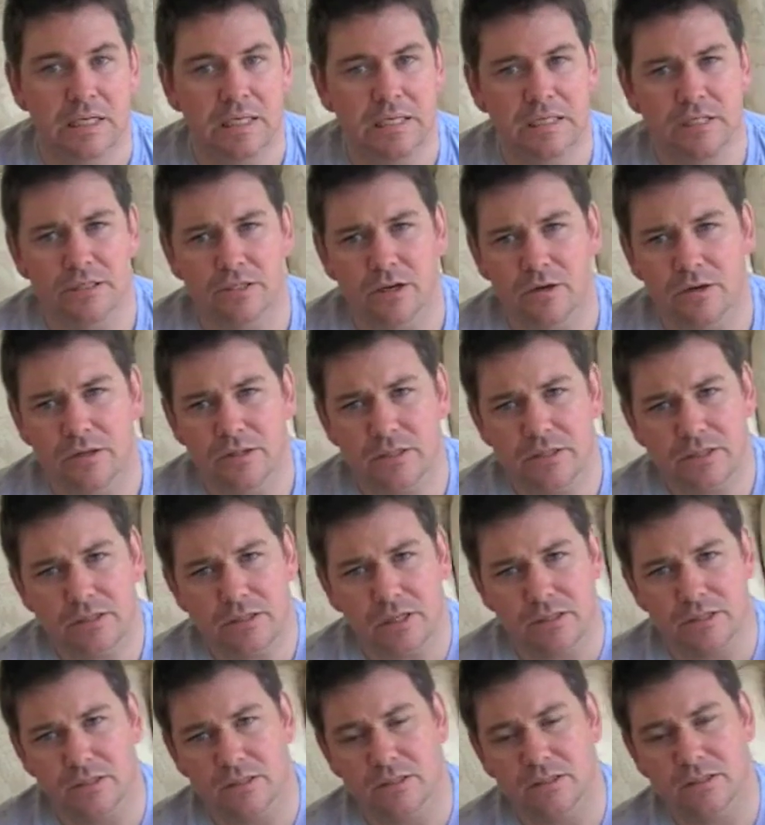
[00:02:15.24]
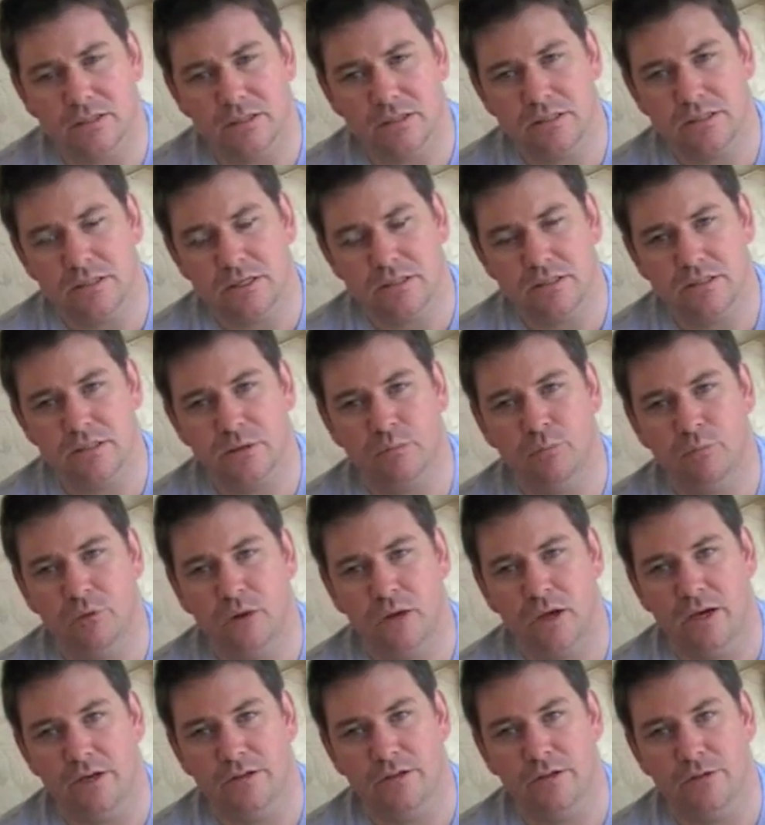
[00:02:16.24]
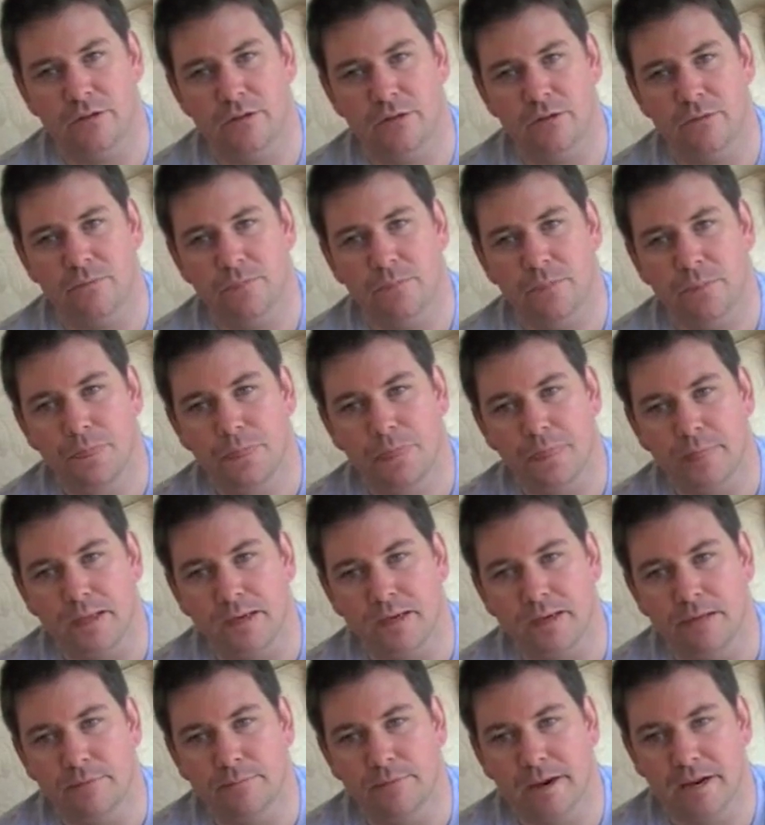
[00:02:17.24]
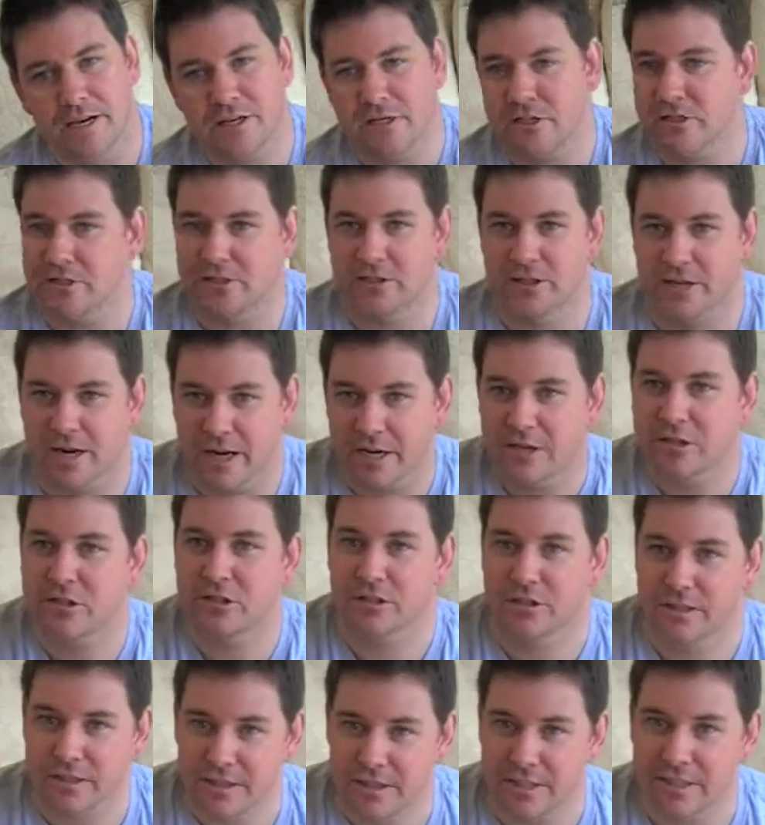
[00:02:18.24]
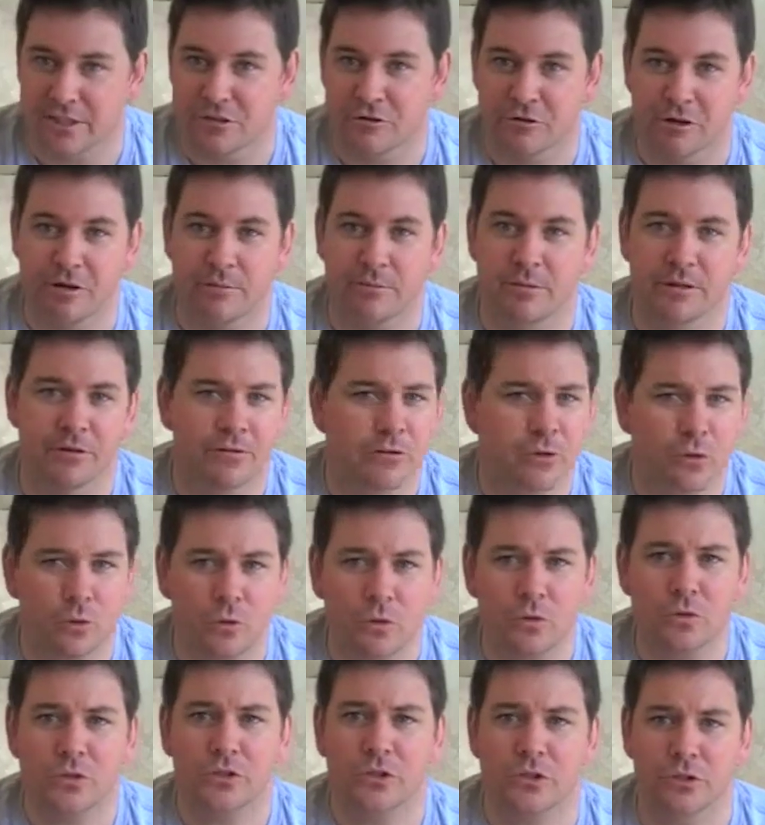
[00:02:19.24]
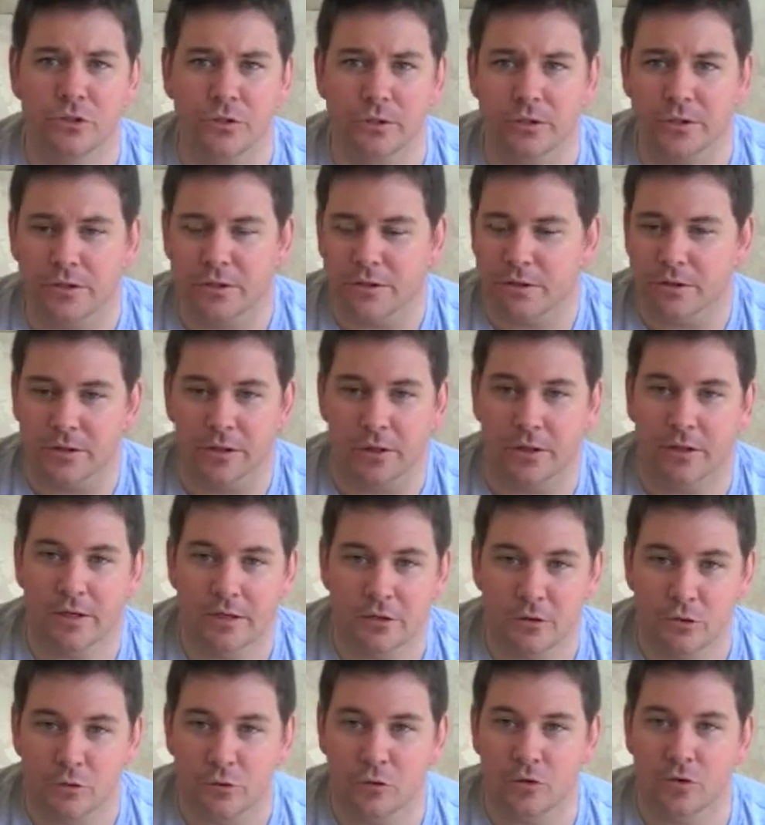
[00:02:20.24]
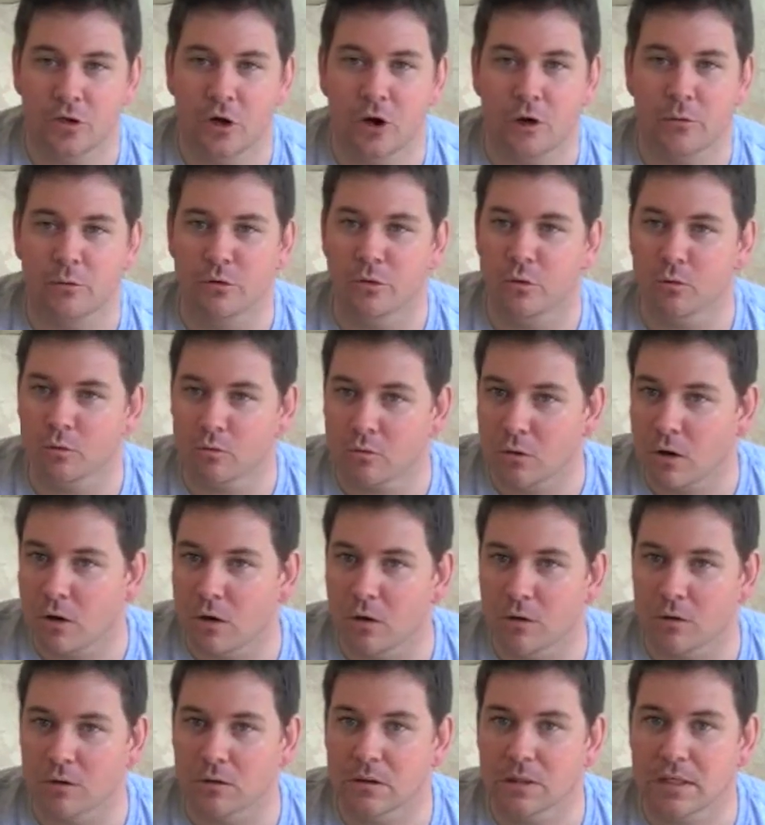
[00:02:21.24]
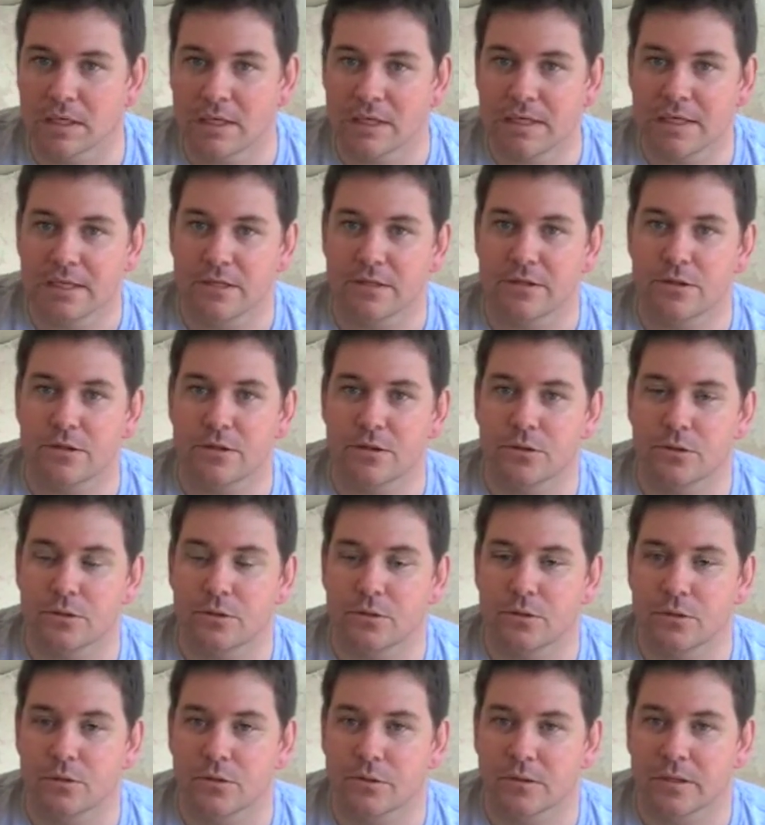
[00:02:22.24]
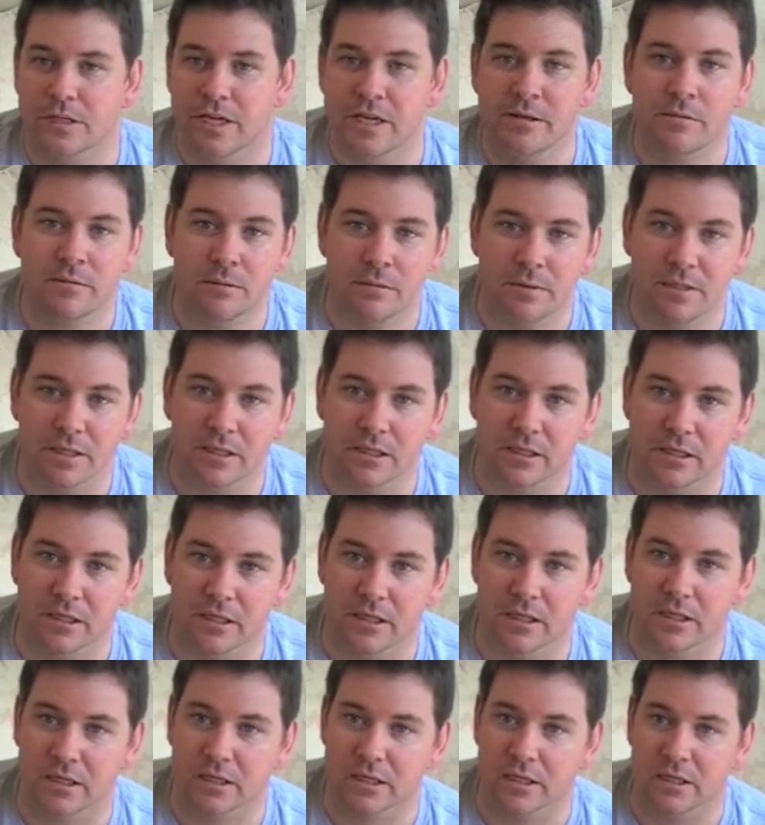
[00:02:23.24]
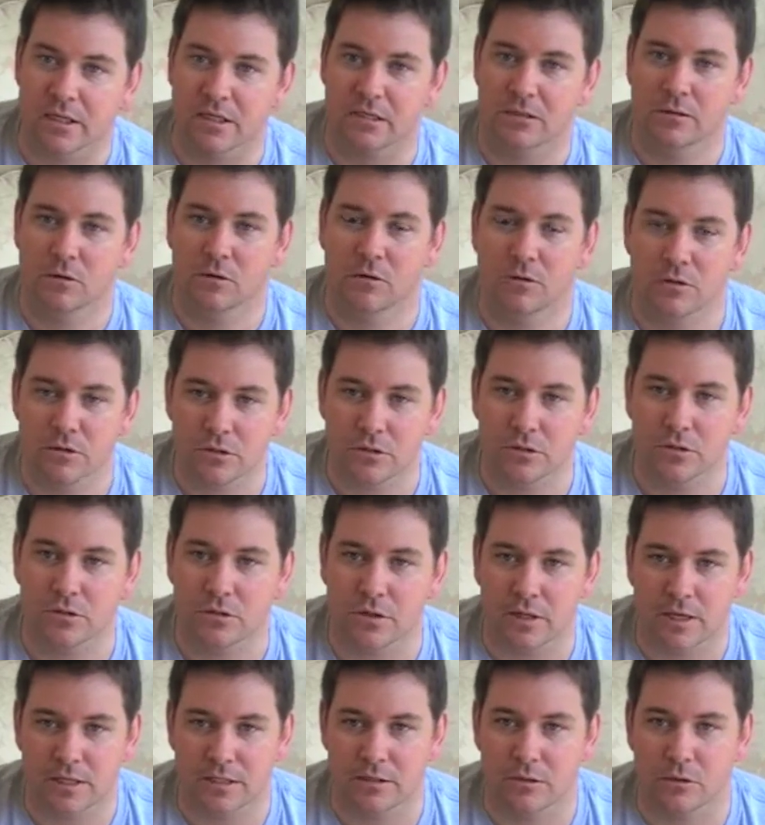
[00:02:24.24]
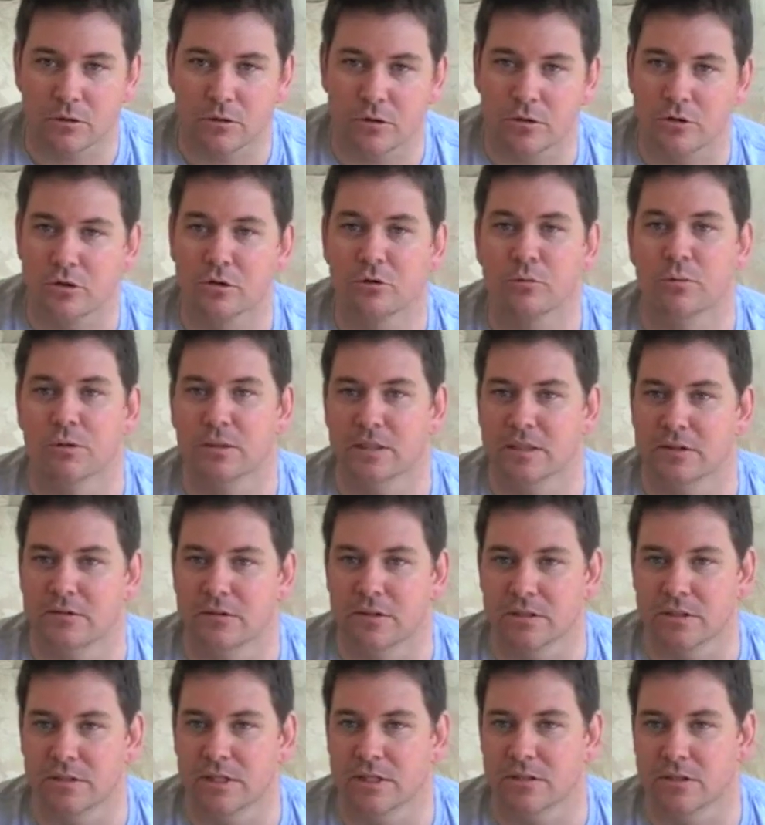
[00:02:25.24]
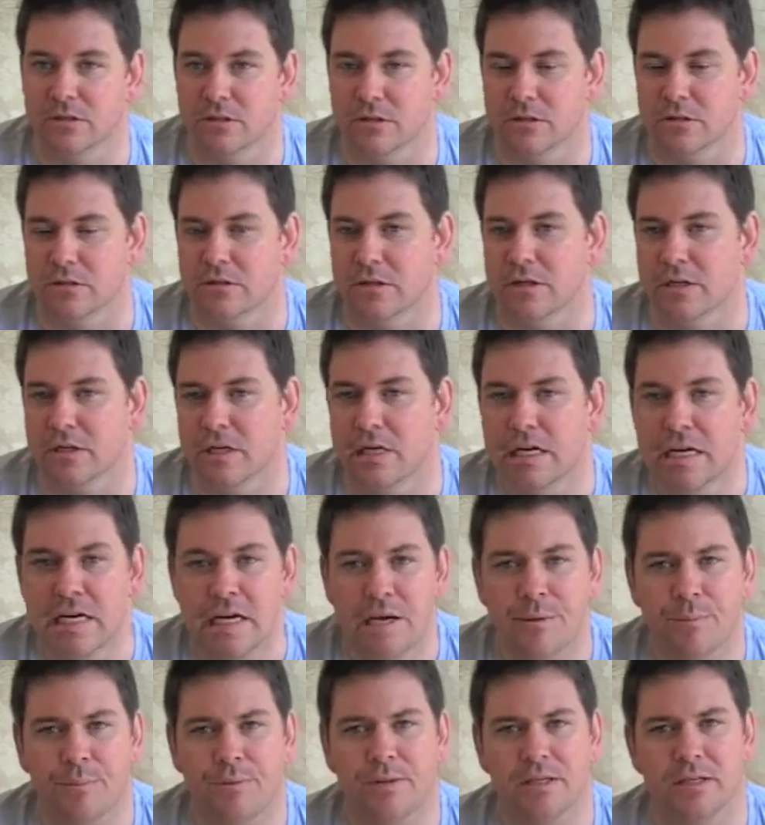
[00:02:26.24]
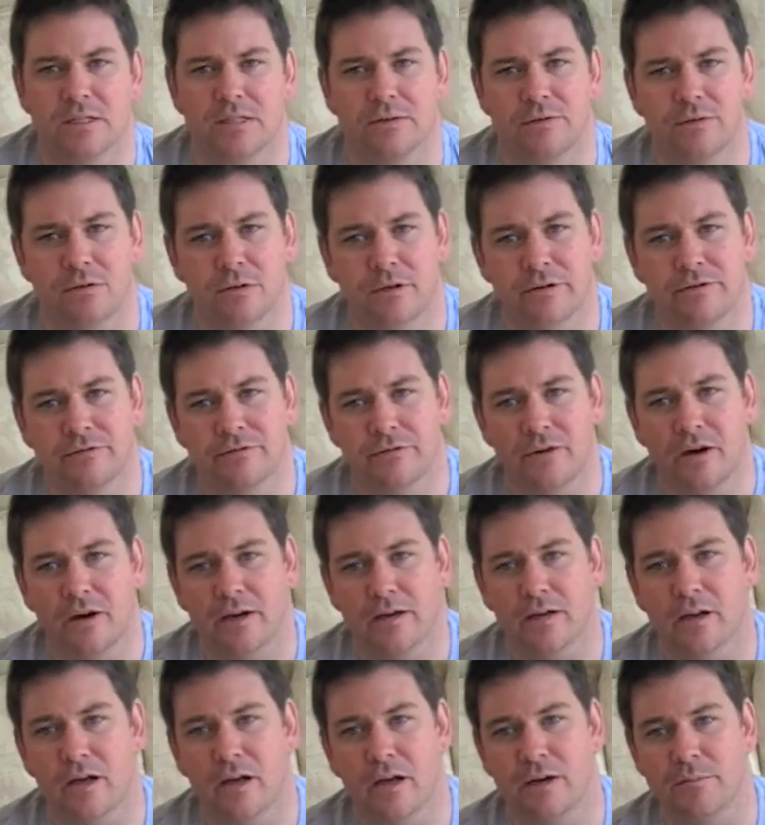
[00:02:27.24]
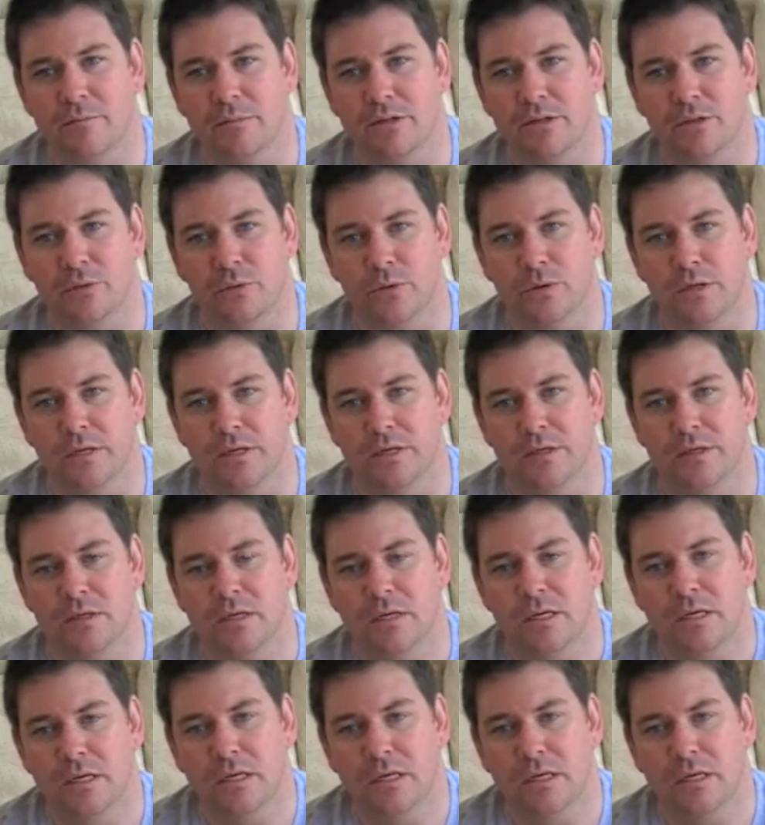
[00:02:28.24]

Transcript: So this doesn't apply to patients that actually need treatment. Of course, your job, your role is to keep them in the clinic as long as you believe it's necessary. But there's a very fine line between